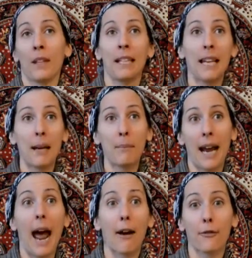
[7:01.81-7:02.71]
Named
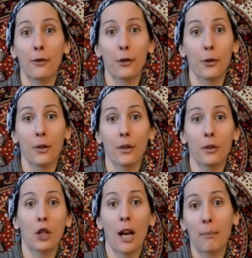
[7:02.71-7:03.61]
after the
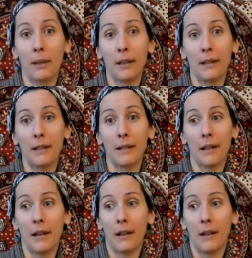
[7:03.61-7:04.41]
Japanese